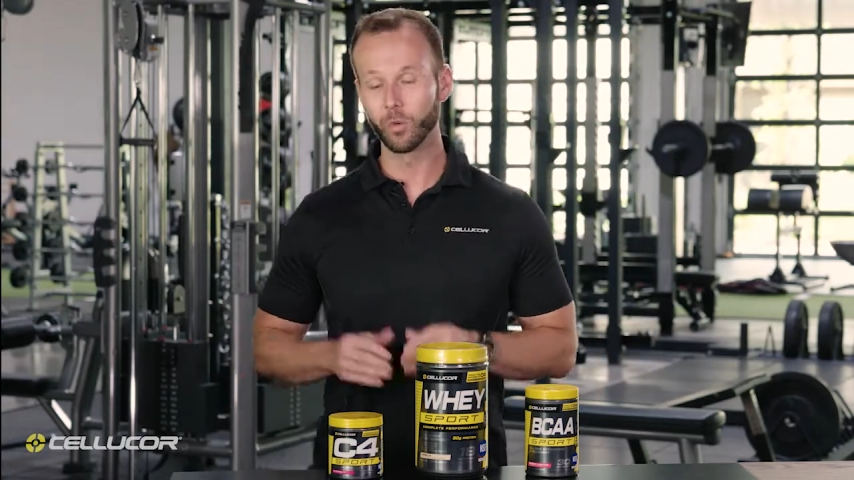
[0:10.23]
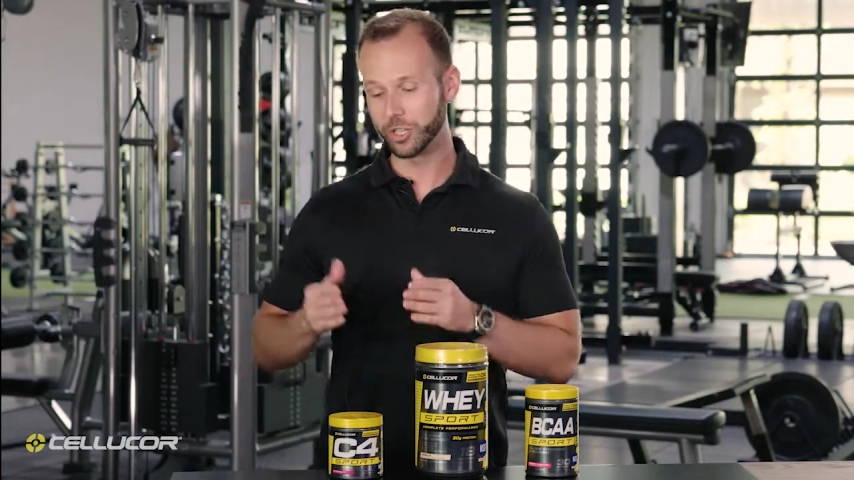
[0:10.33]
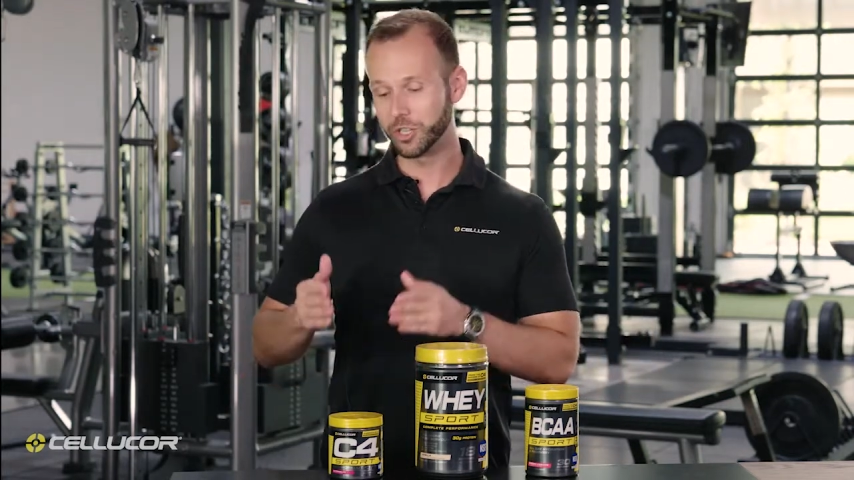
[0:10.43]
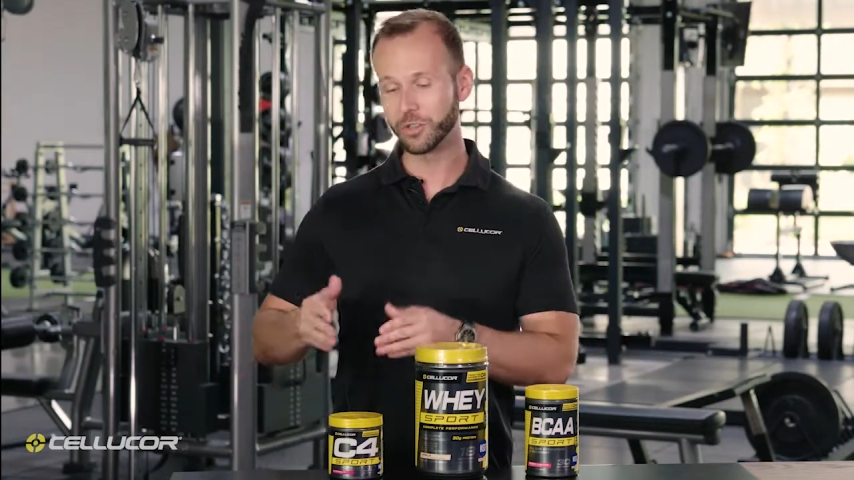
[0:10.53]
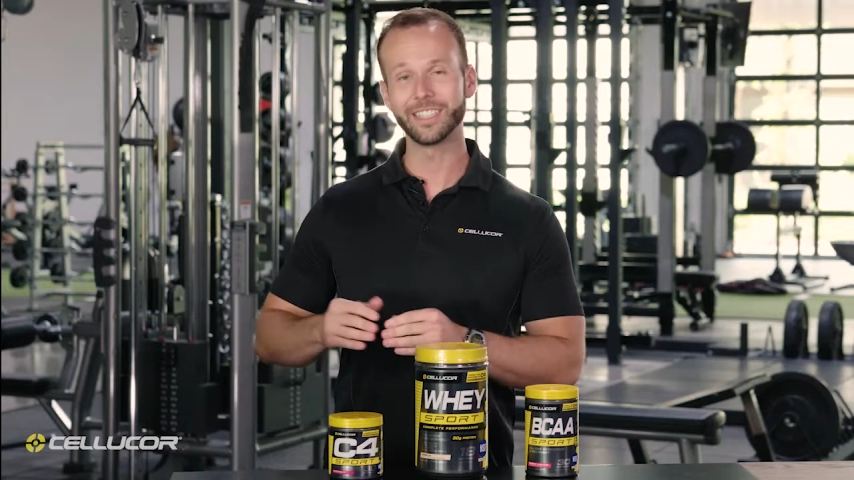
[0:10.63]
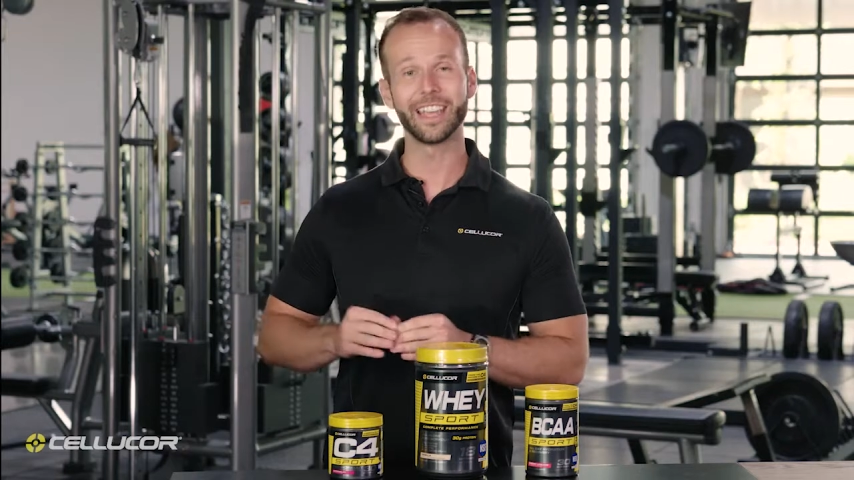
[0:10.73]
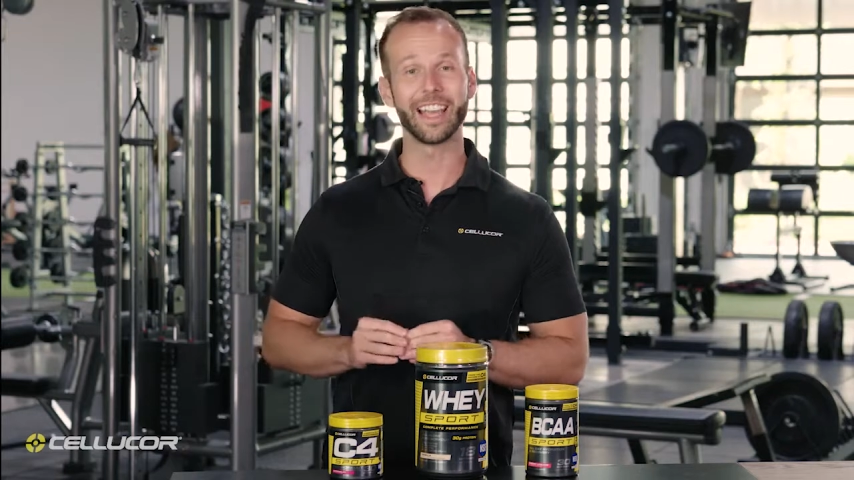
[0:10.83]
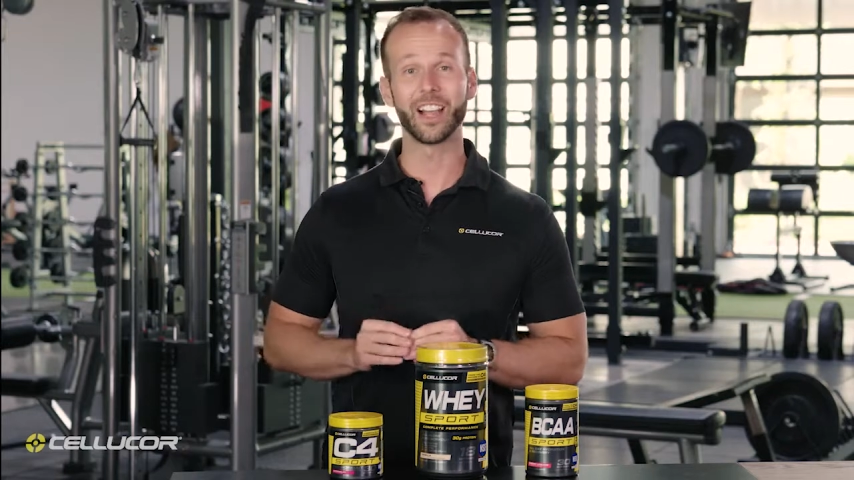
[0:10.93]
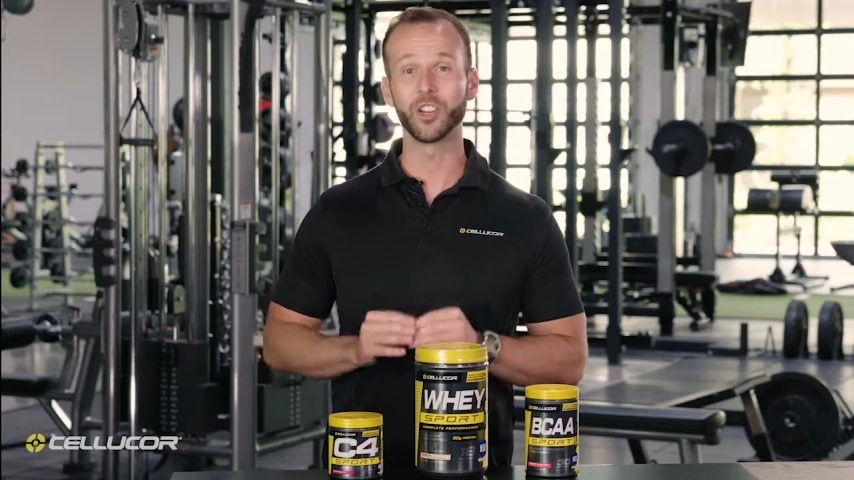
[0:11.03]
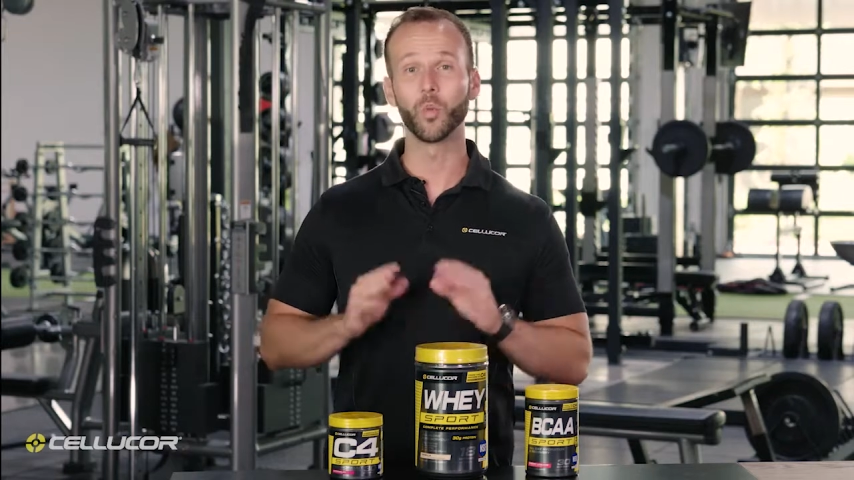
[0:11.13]
which you can
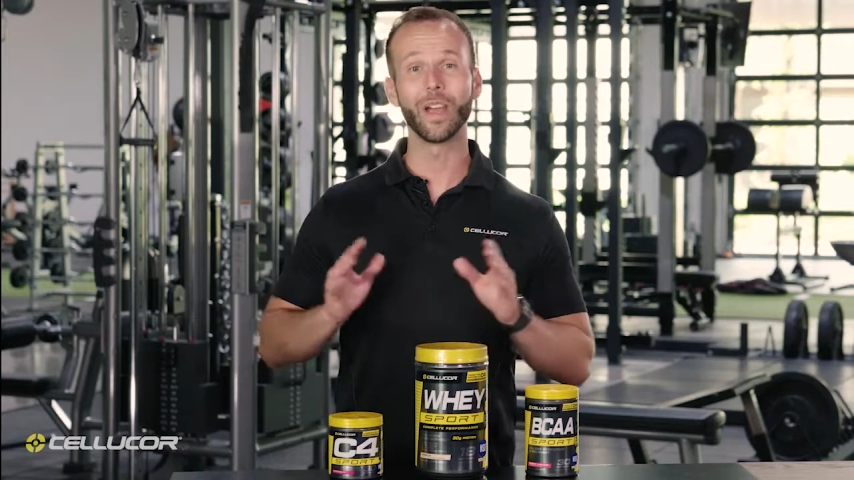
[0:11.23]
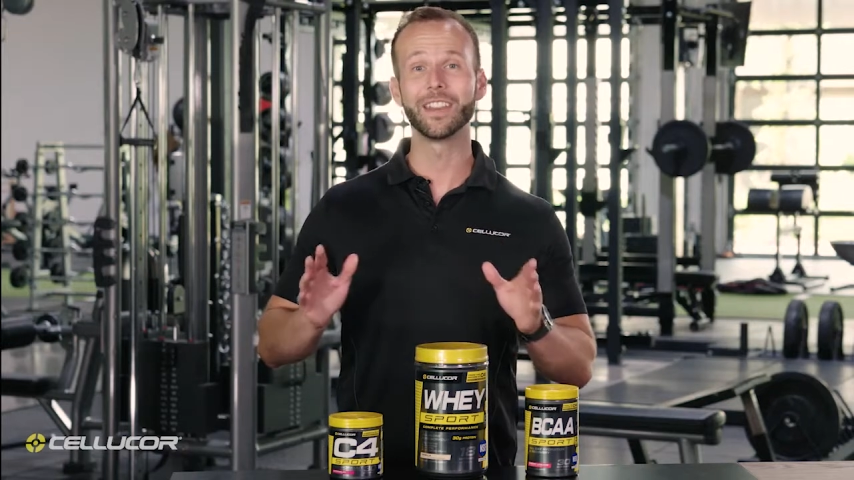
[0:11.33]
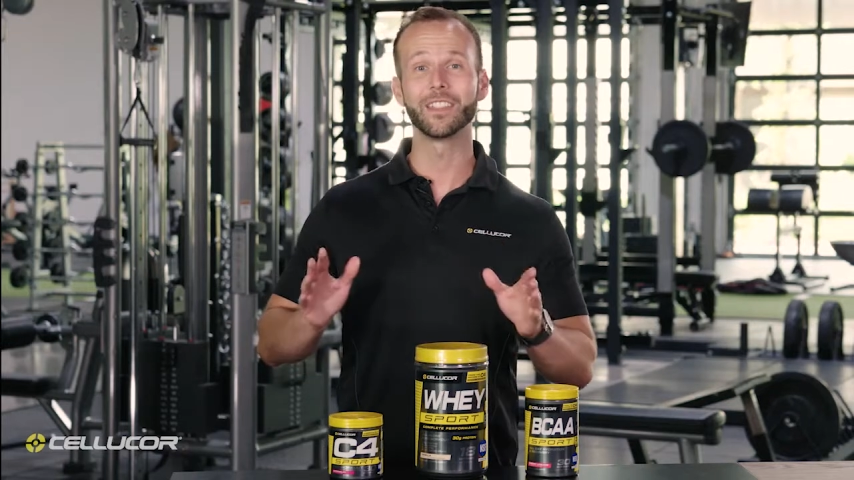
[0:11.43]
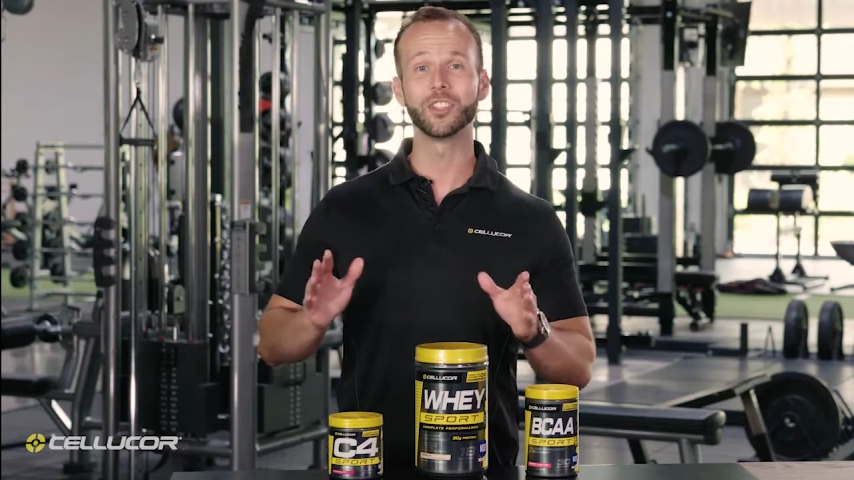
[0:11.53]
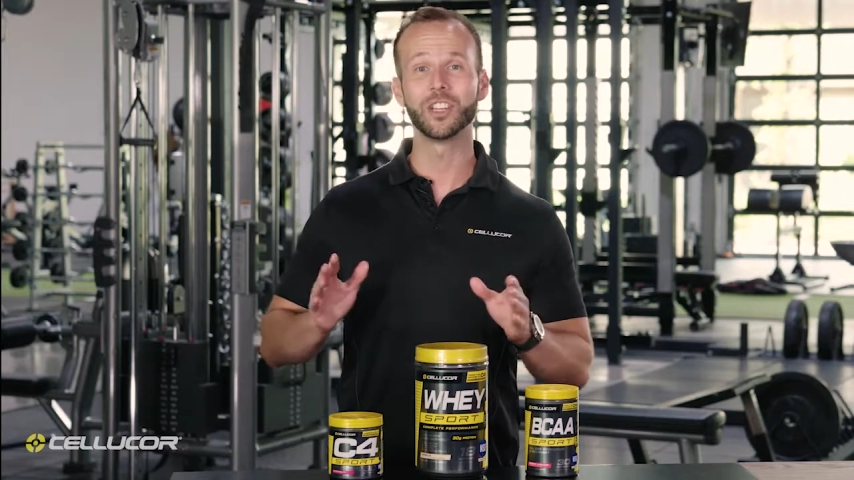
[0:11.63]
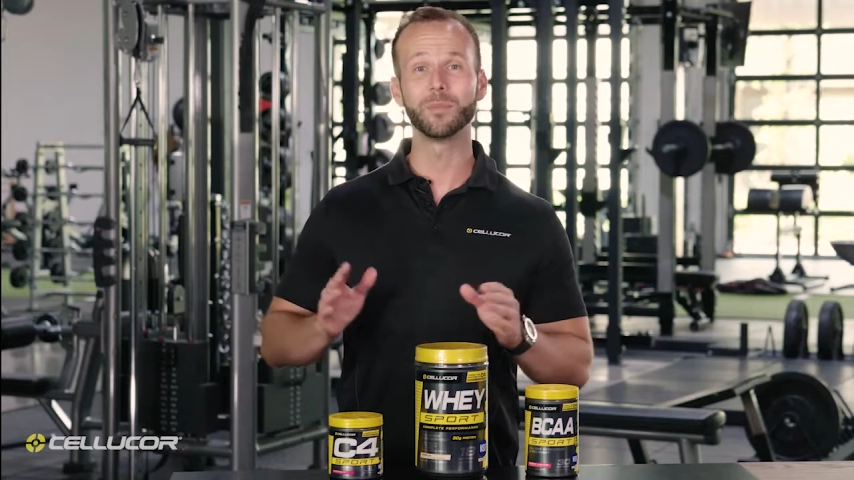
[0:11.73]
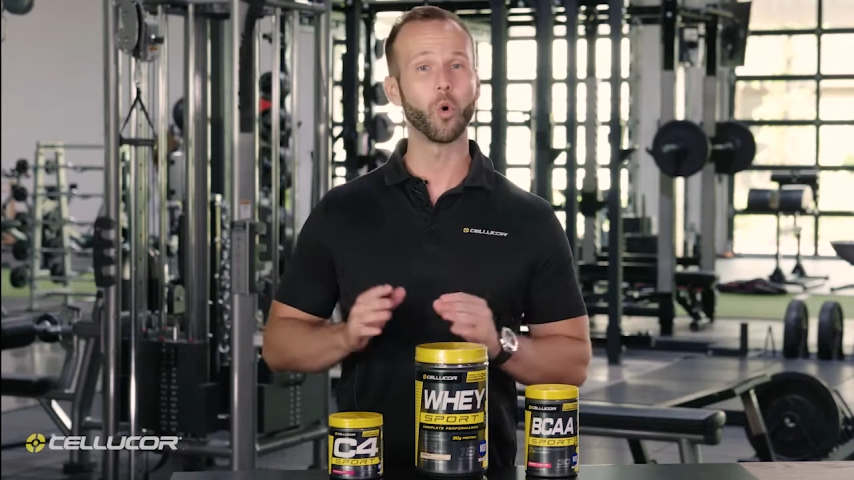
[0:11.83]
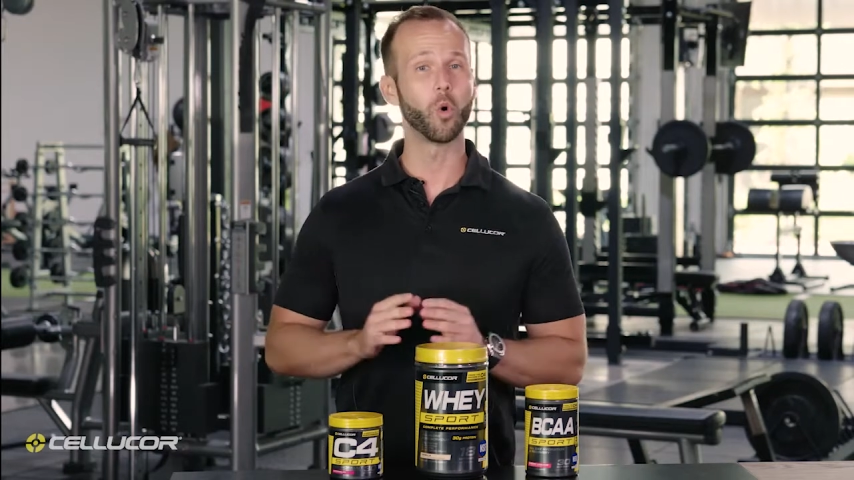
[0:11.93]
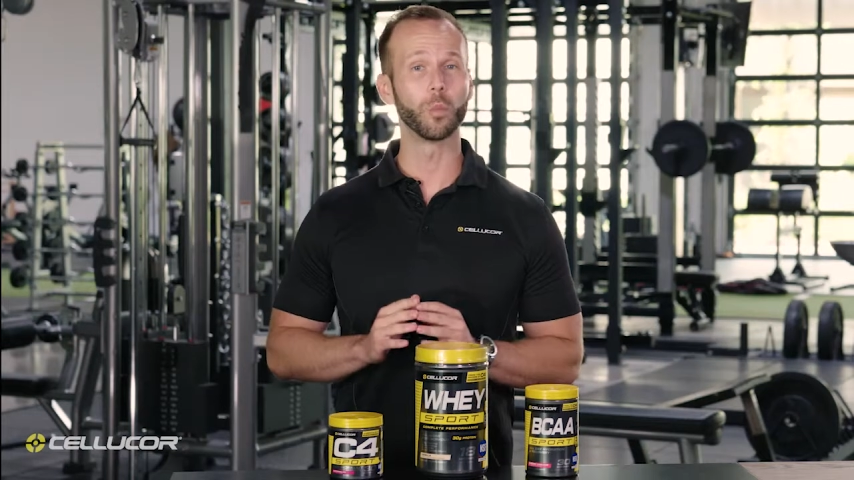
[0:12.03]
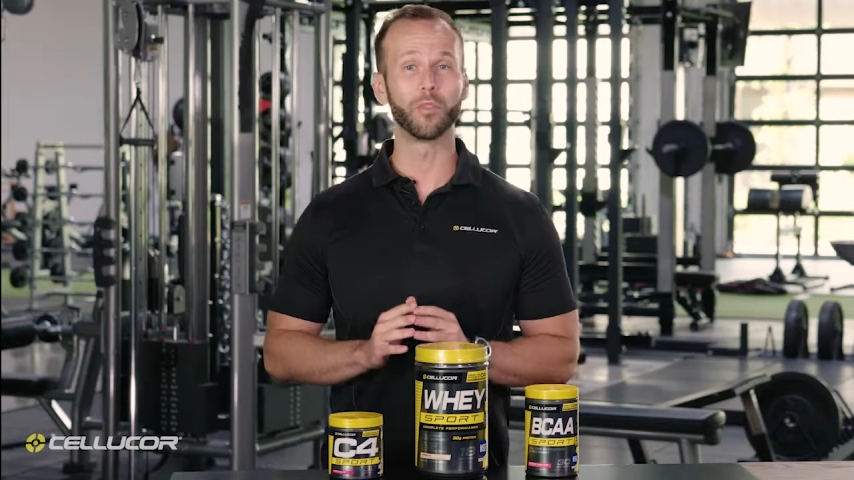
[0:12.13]
take on your way to the gym
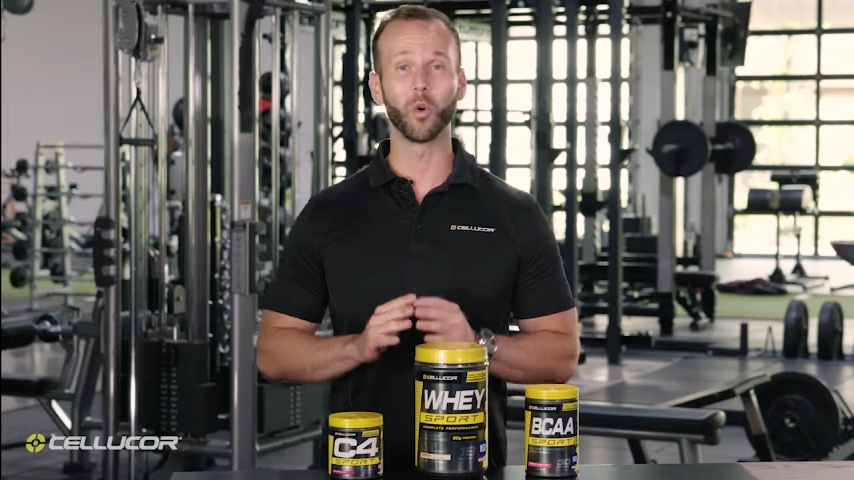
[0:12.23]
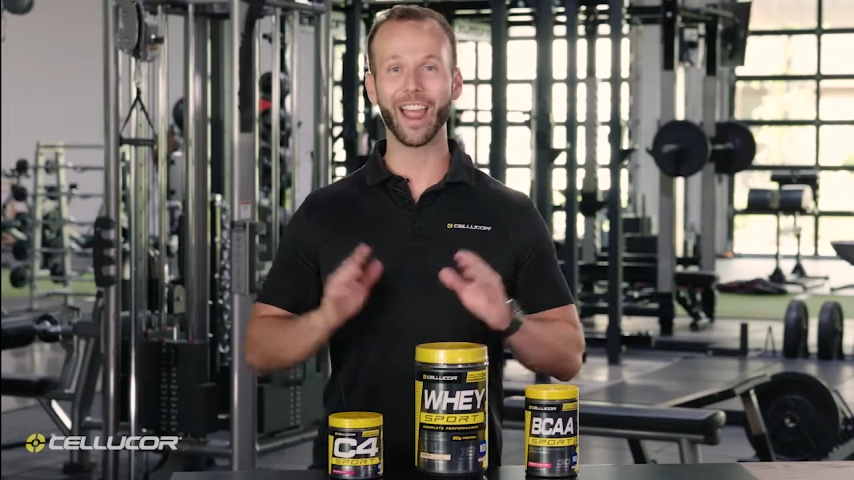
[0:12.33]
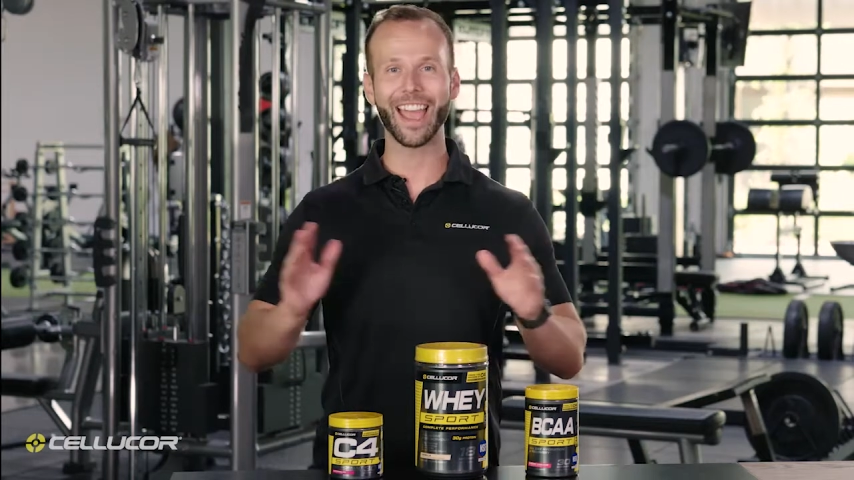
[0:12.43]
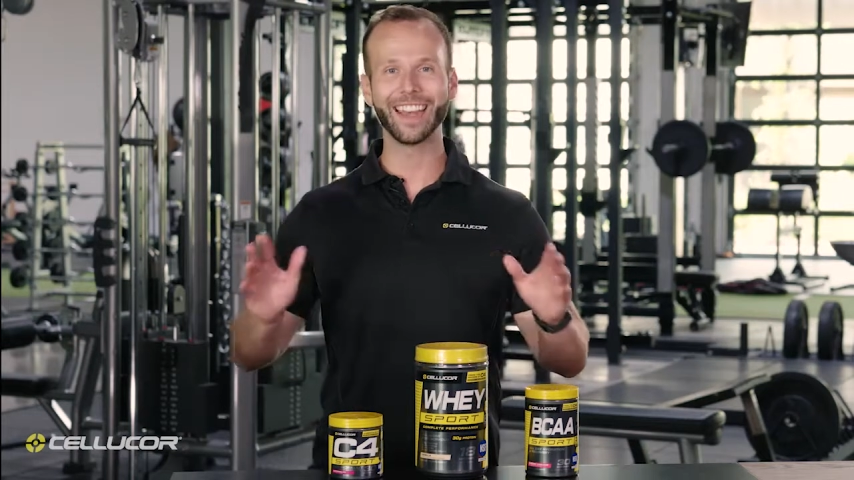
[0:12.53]
or before